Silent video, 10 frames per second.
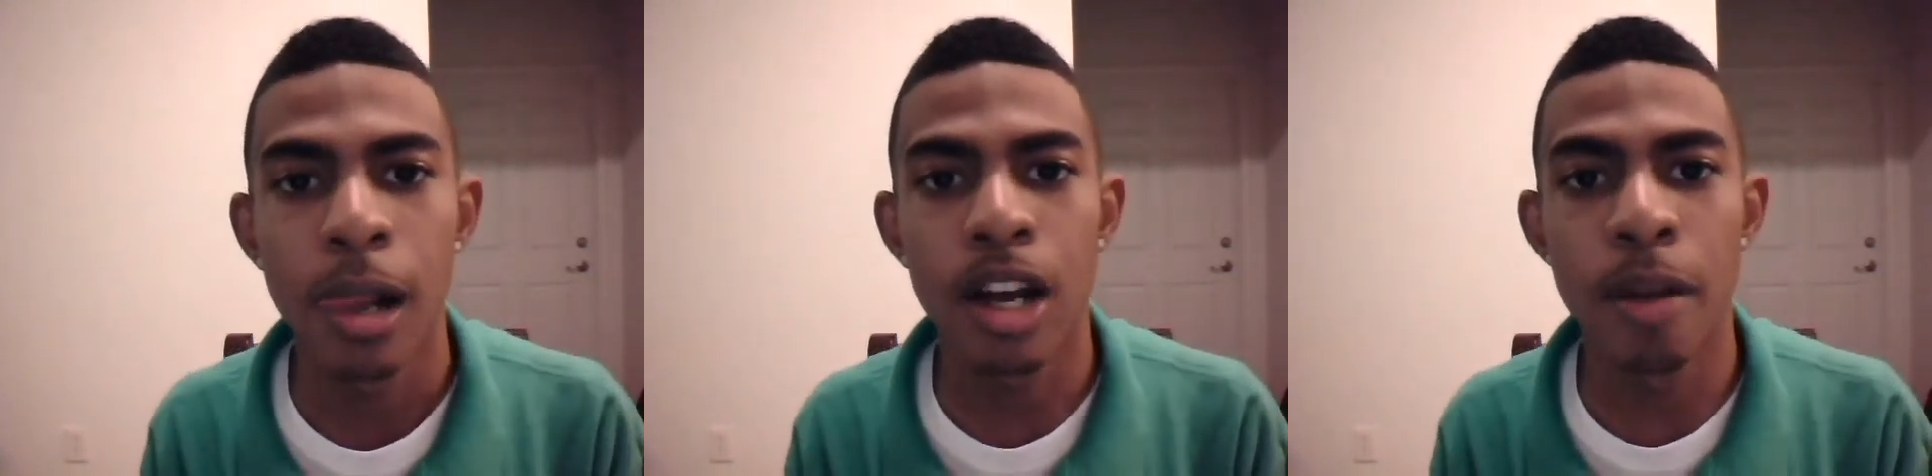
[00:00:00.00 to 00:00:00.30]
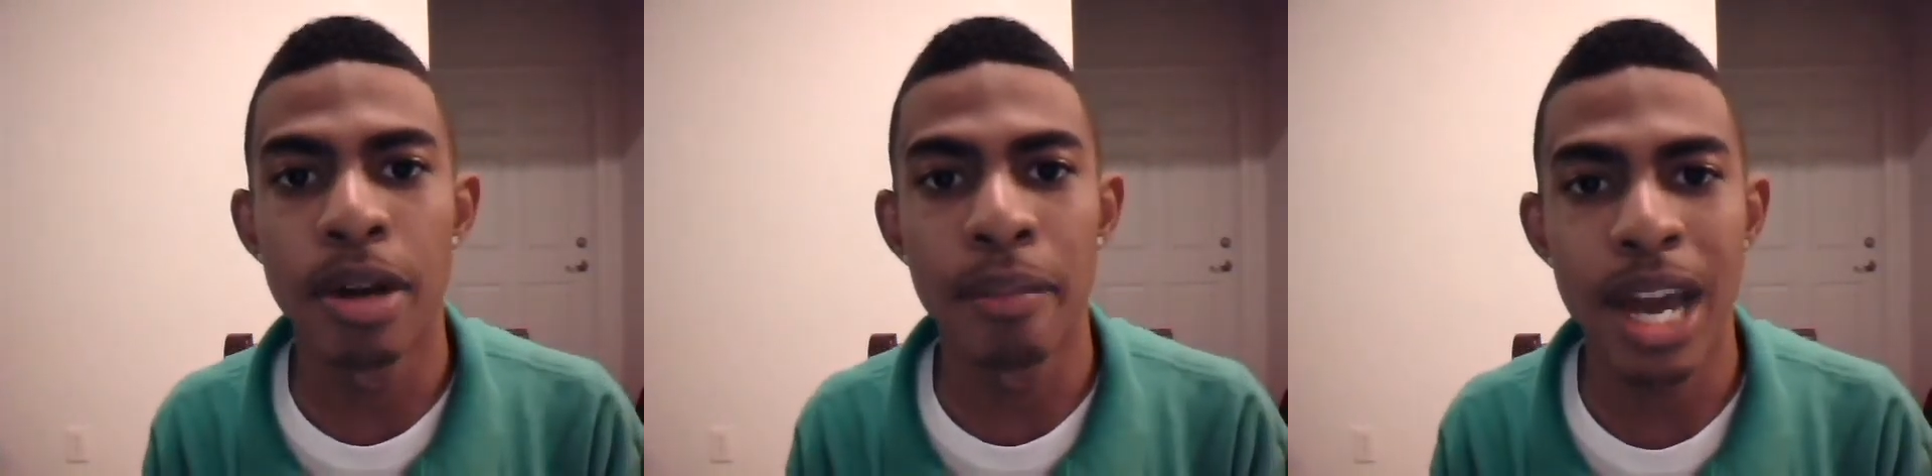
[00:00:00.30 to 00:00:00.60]

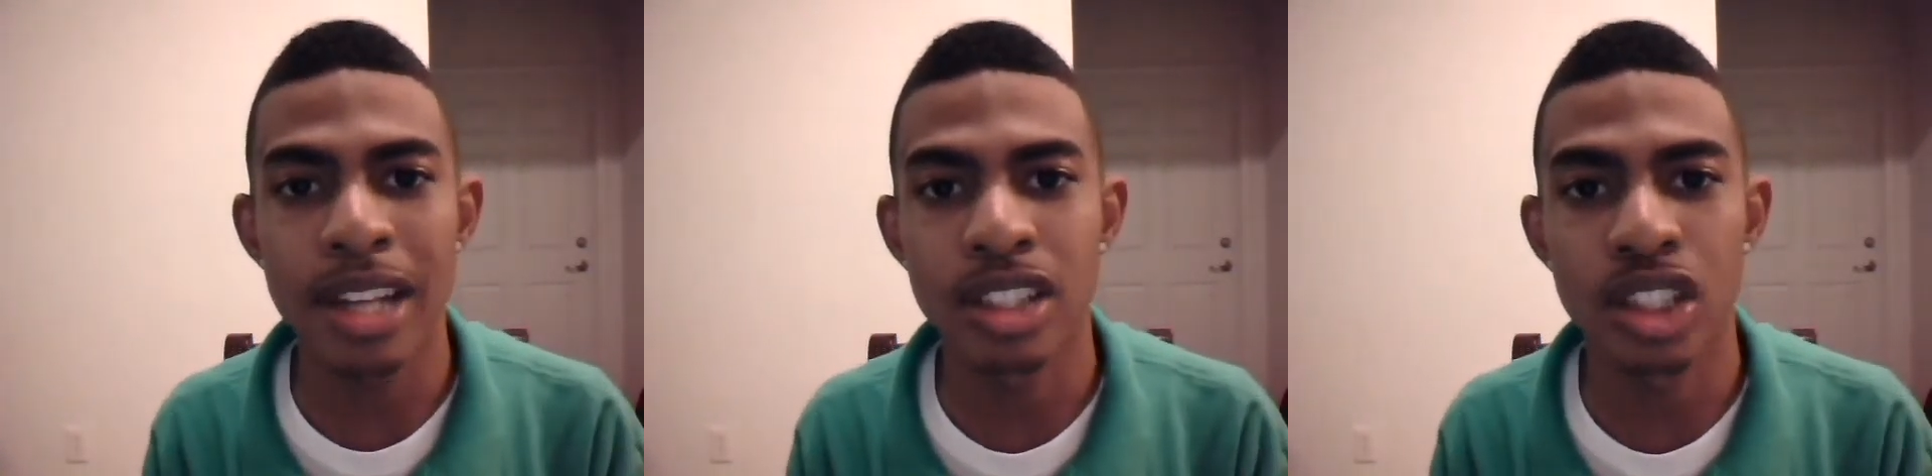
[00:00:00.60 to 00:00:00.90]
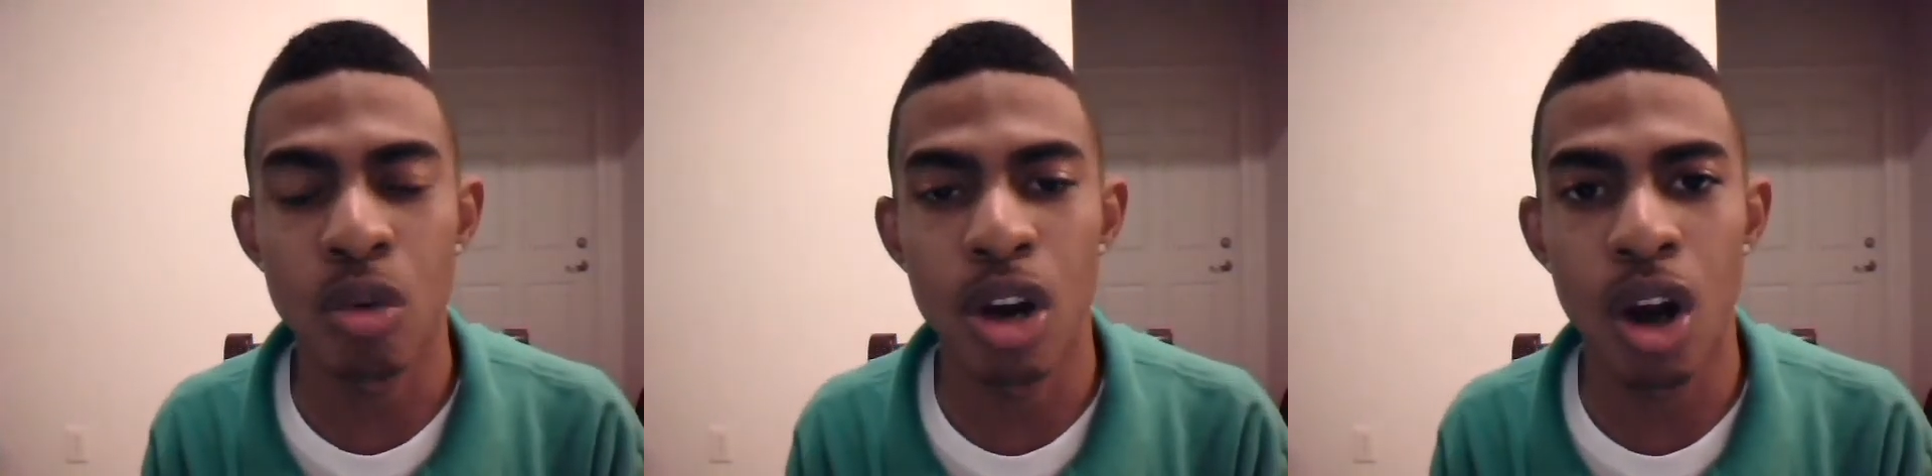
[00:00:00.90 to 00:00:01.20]
coming to Madison
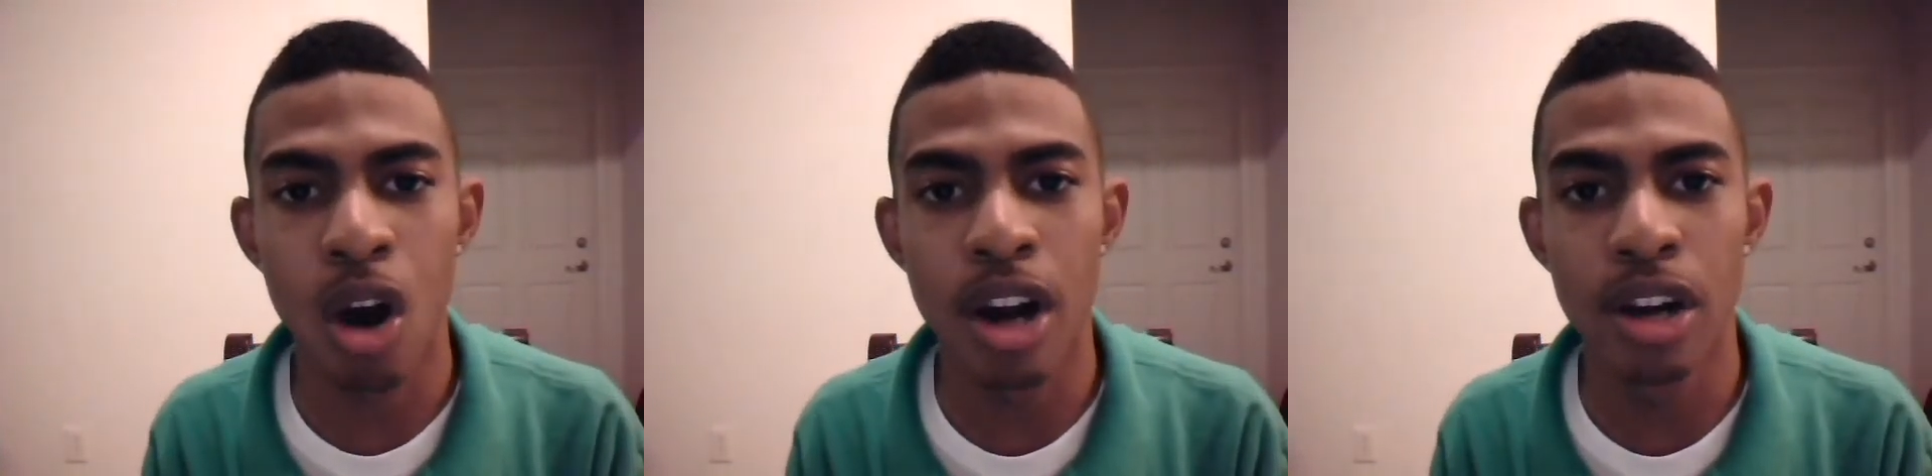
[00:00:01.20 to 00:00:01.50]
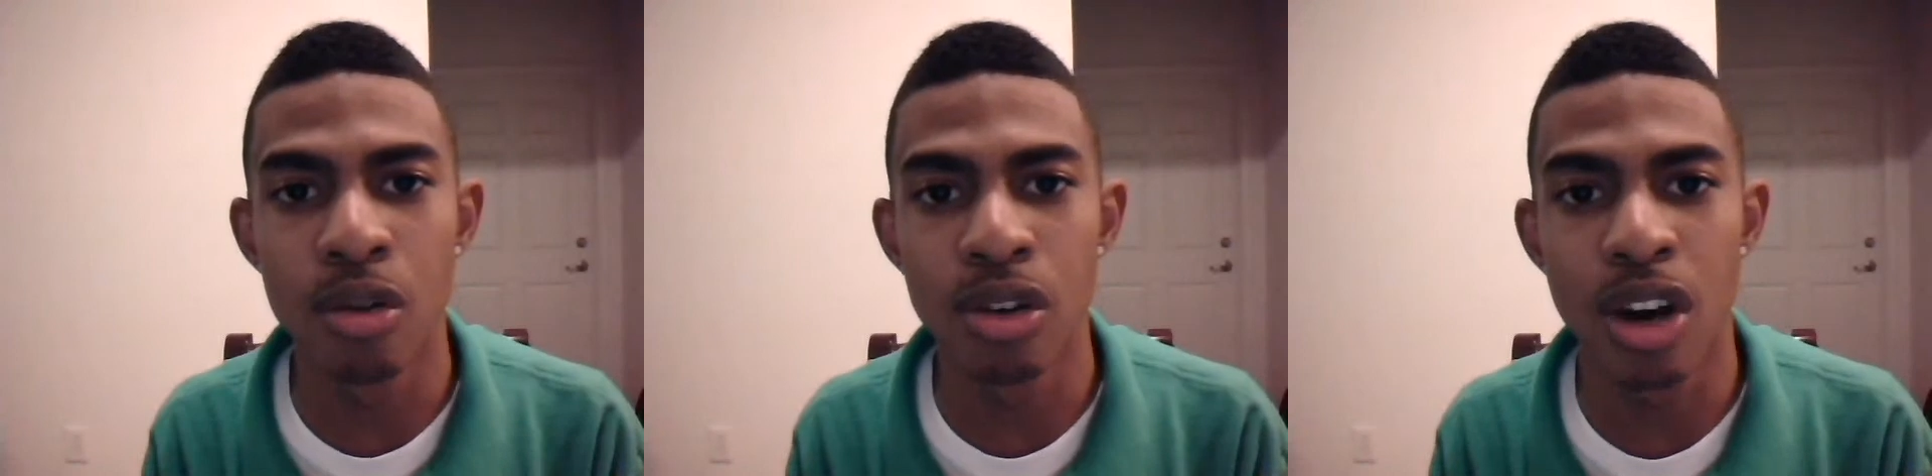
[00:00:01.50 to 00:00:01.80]
Square Garden
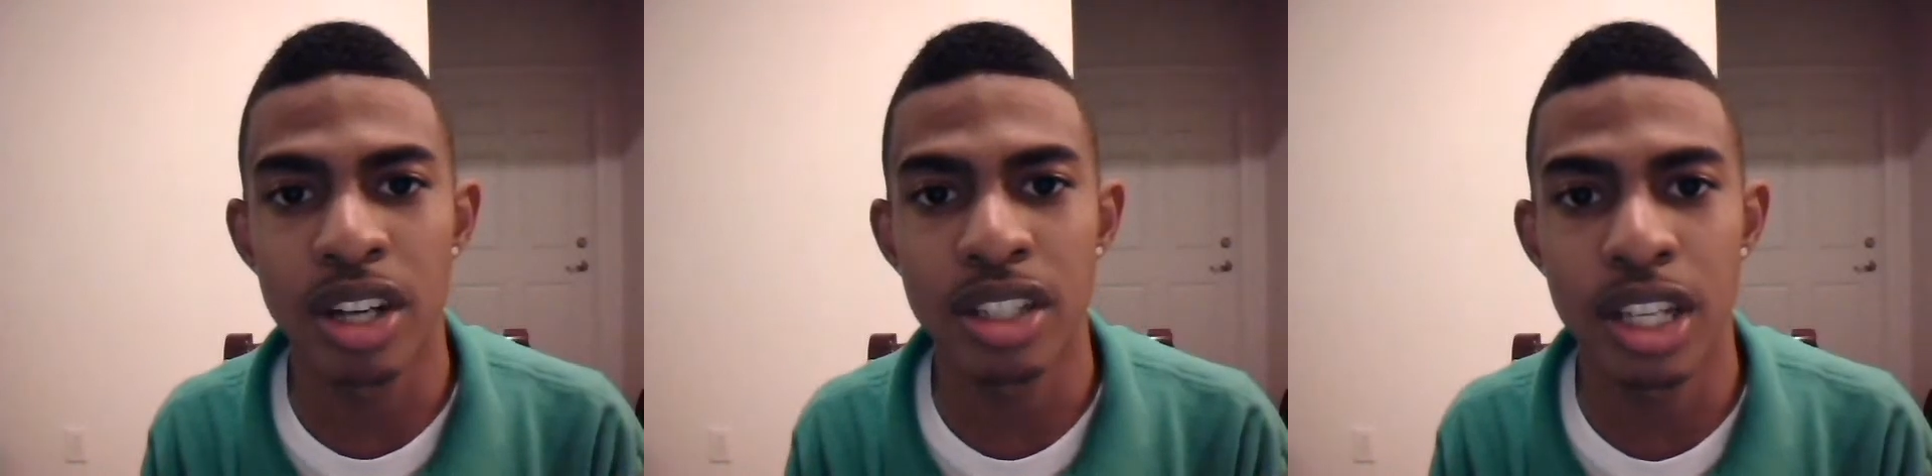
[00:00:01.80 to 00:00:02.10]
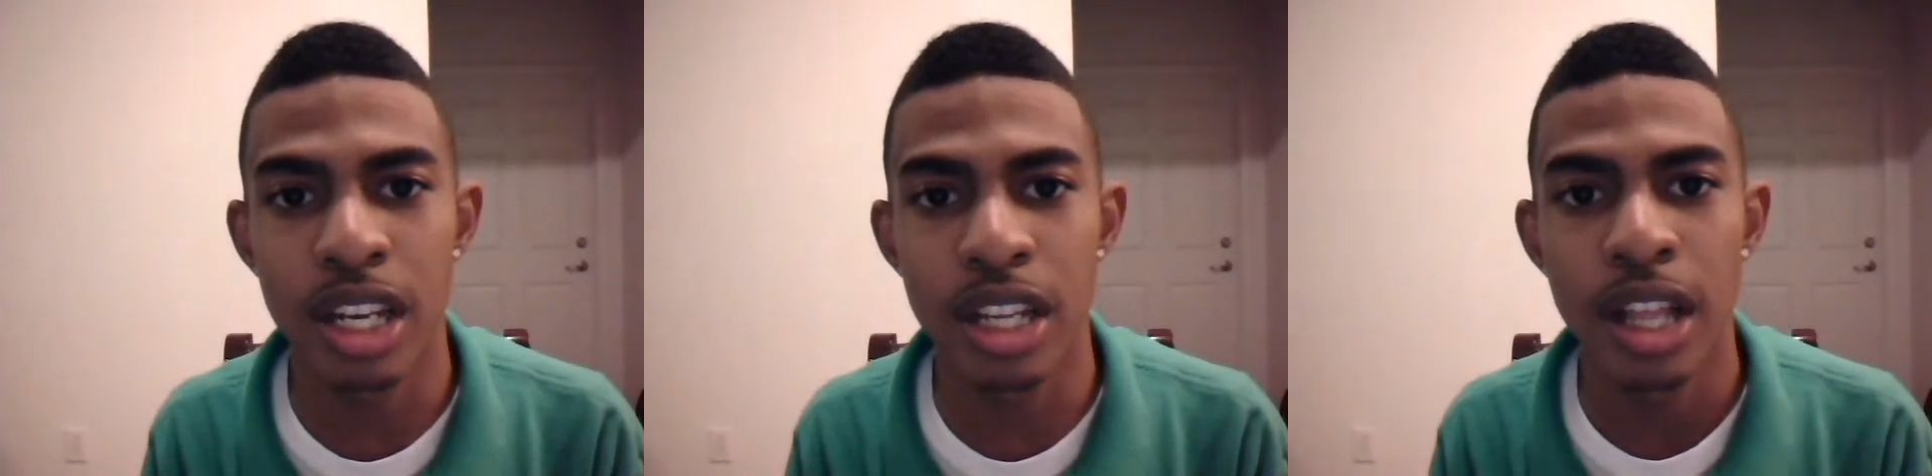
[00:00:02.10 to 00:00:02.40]
in New York
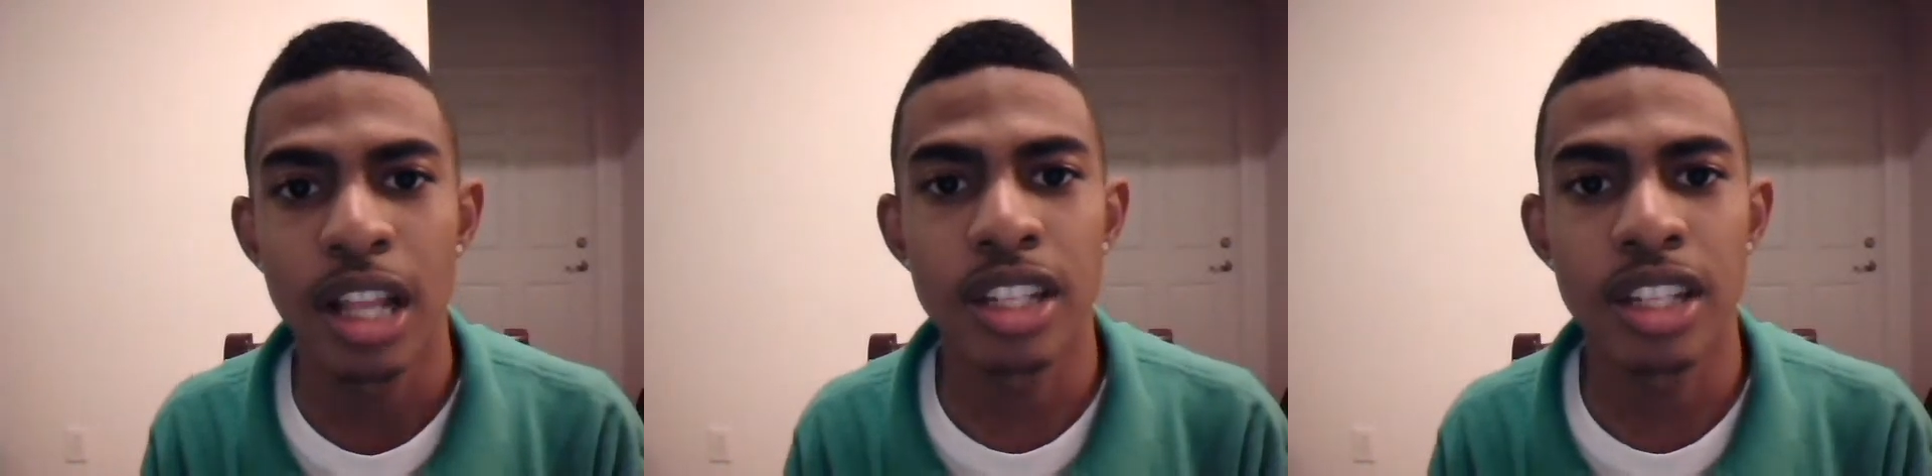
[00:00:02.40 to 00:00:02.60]
City,